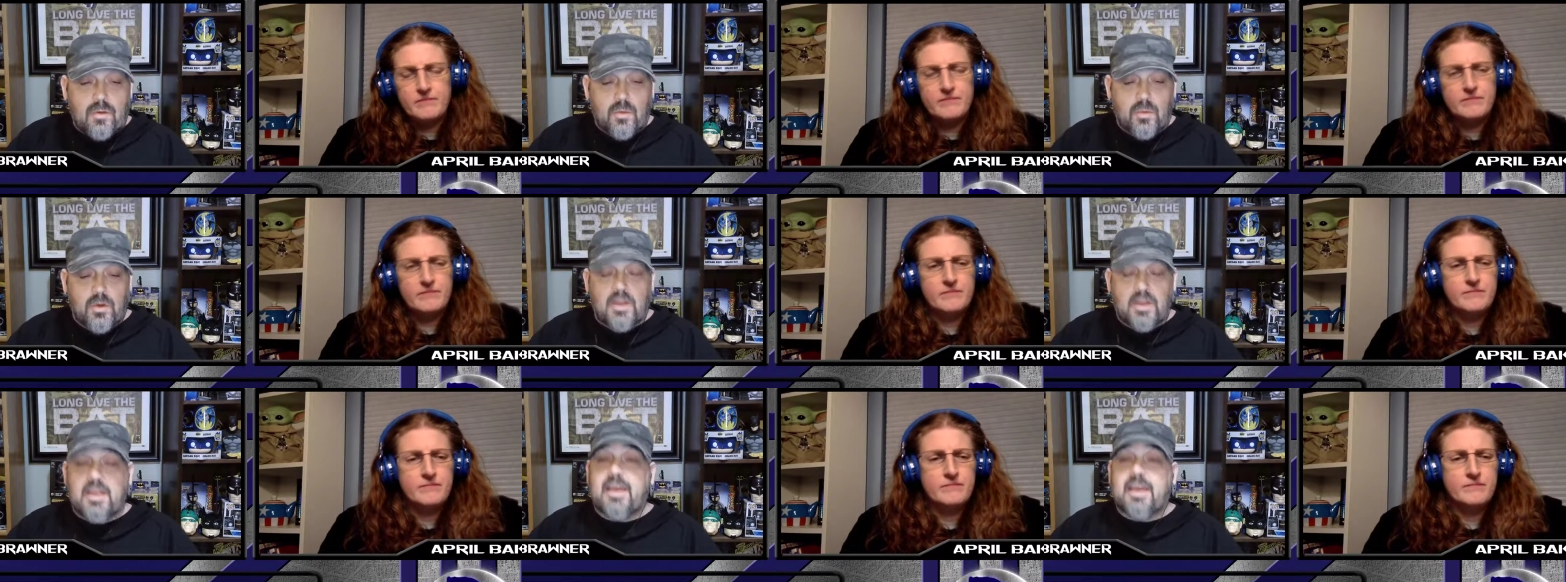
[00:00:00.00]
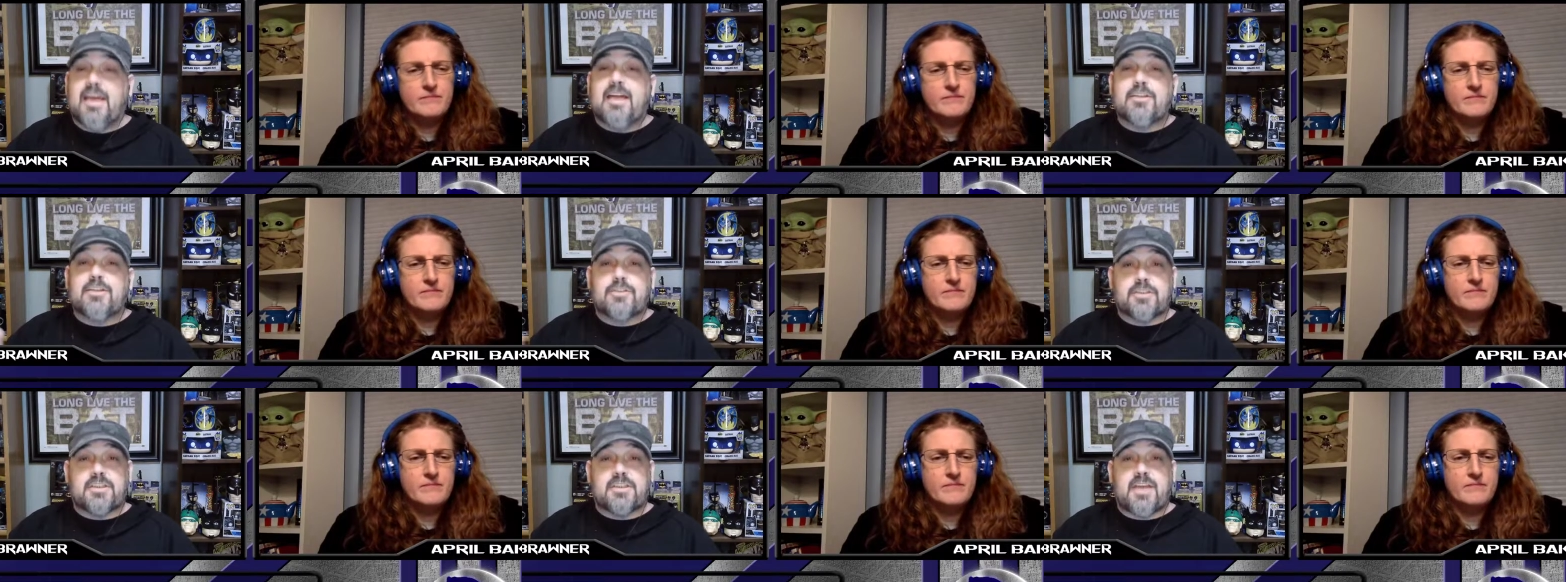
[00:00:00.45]
Speaker 1: really
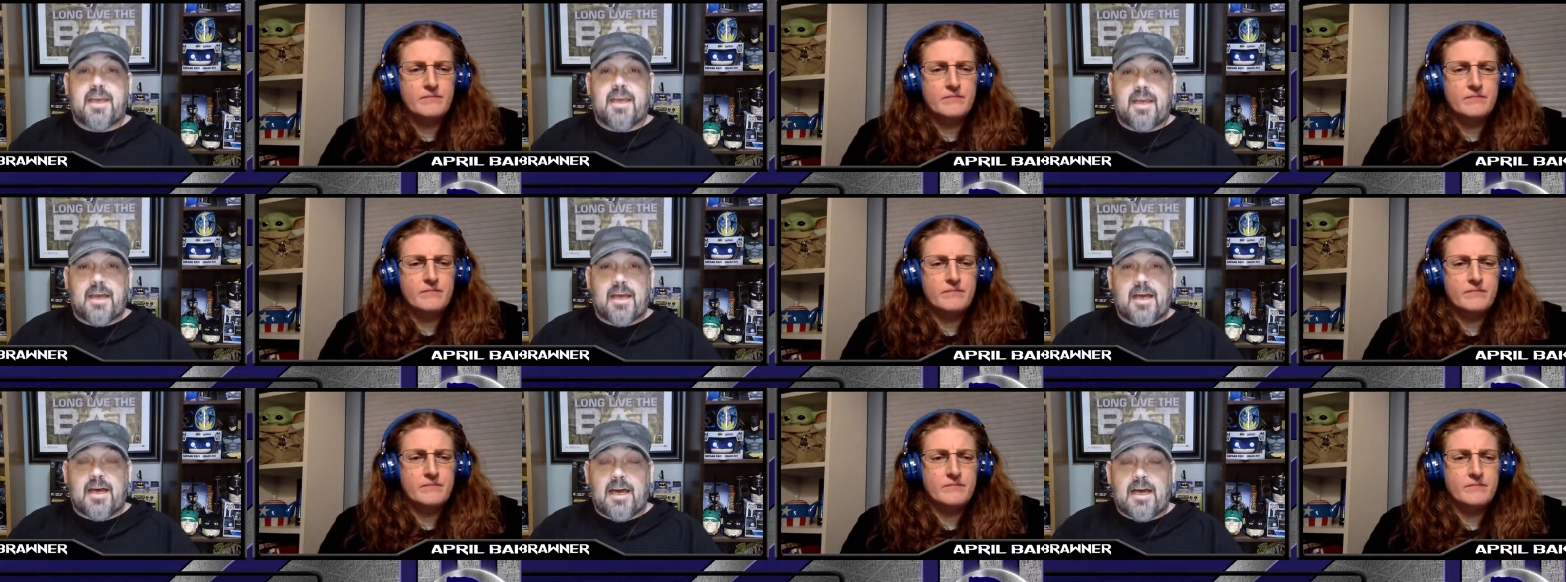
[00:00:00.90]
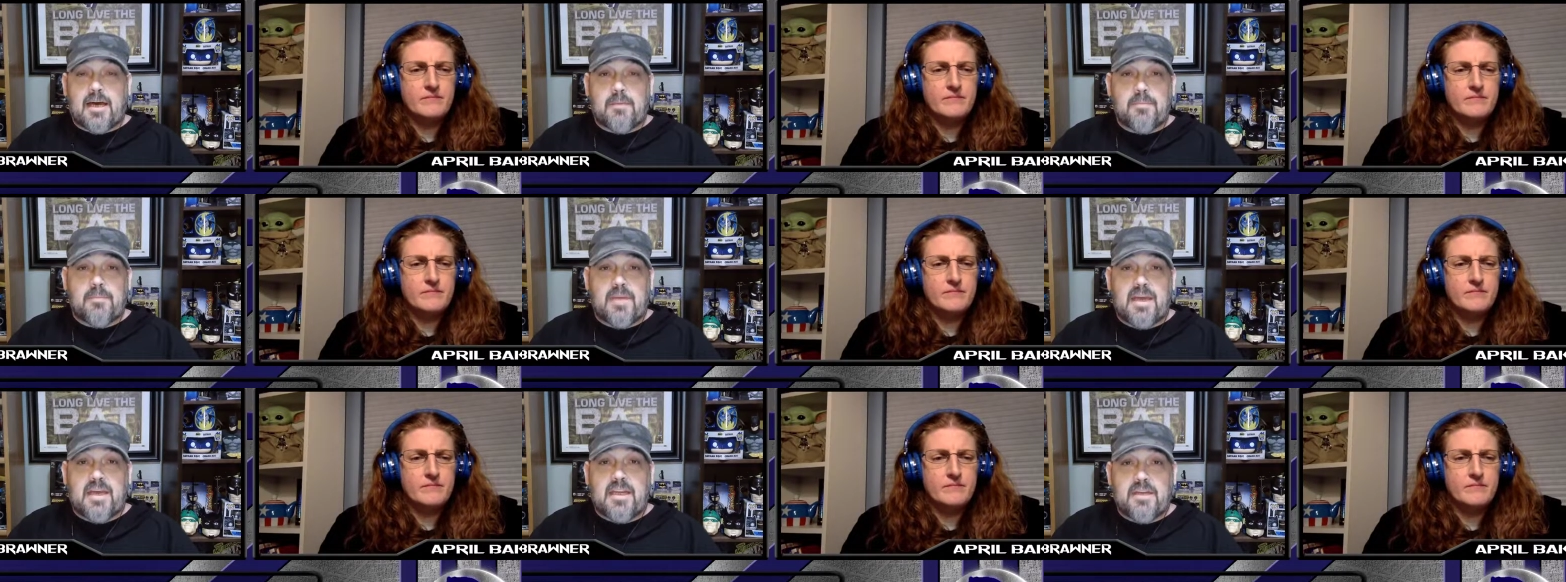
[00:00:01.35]
interesting
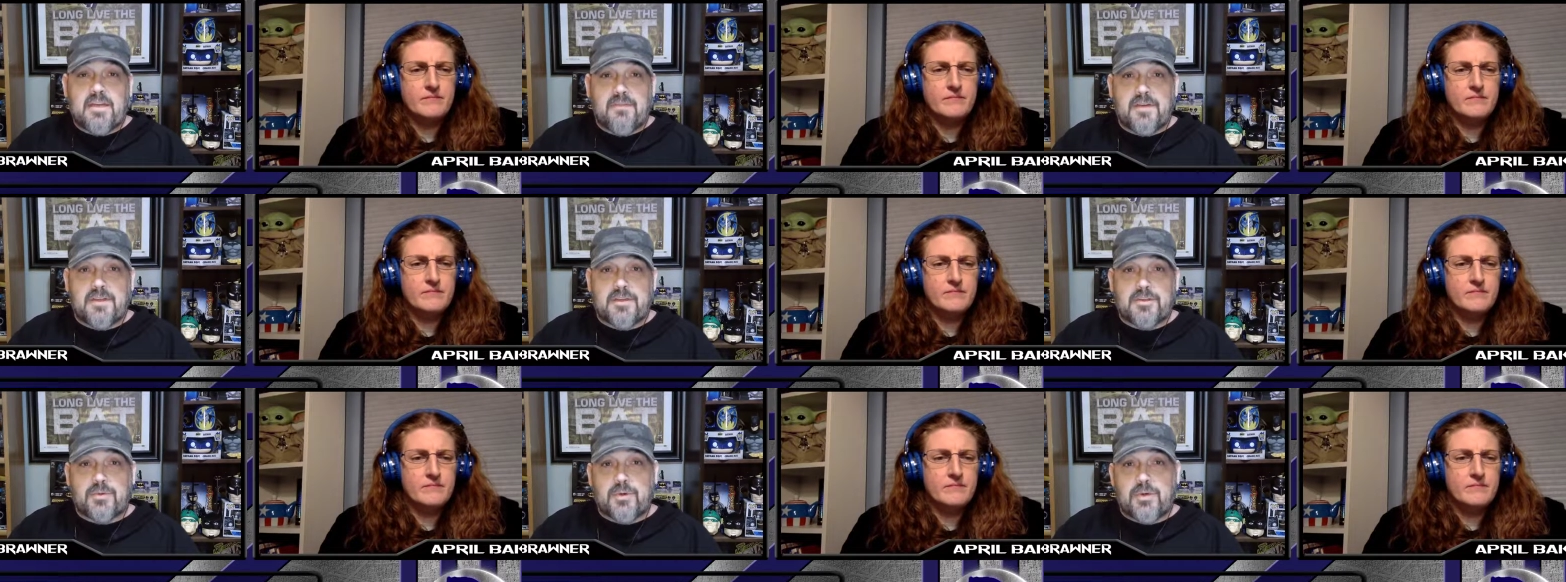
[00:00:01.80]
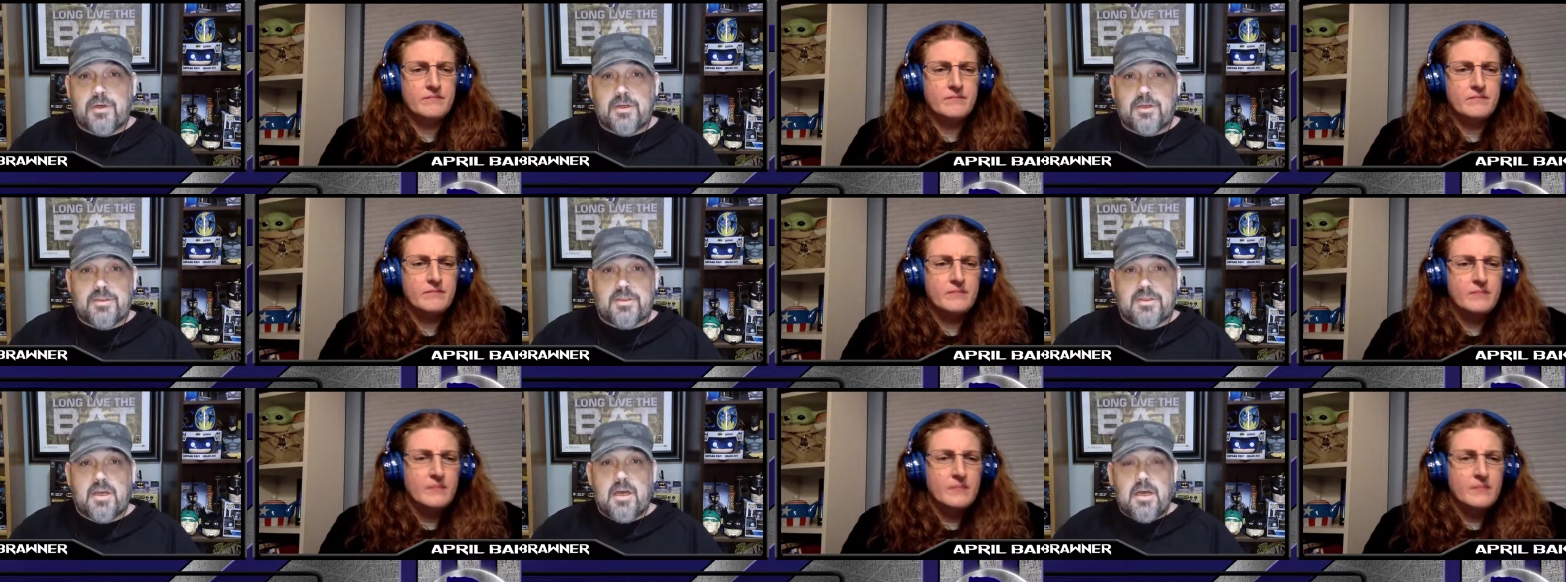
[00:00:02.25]

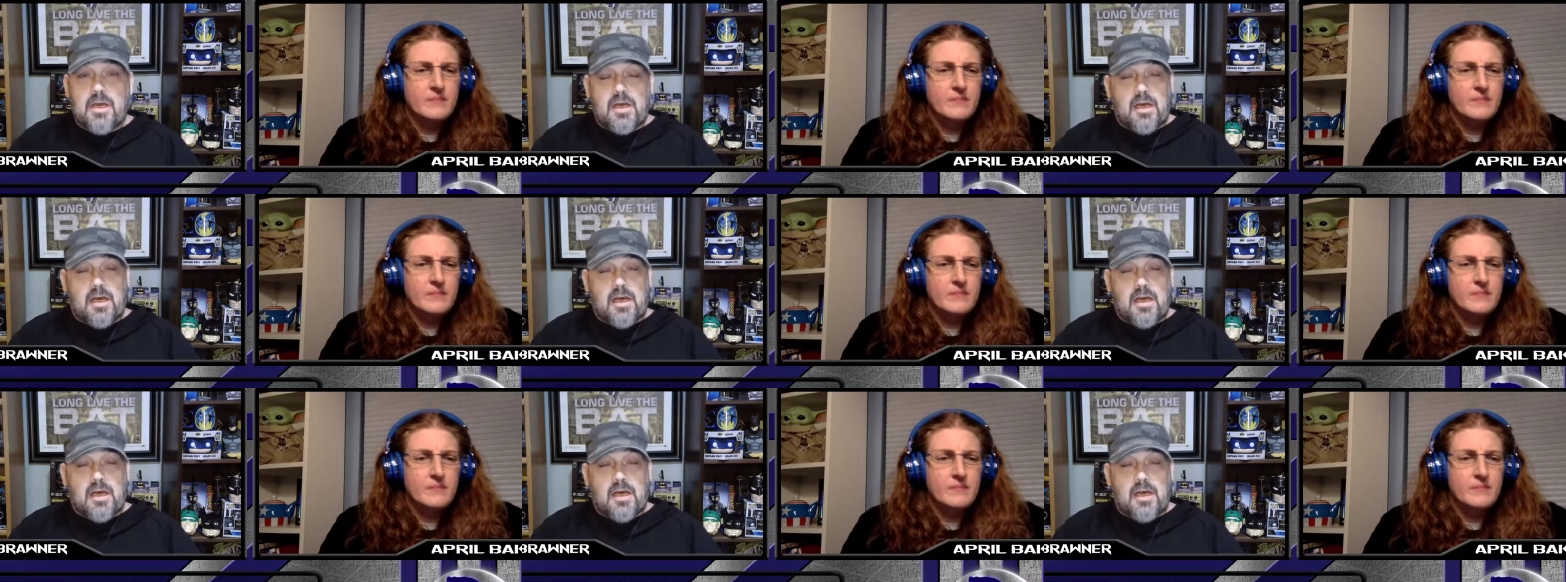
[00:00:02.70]
individuals,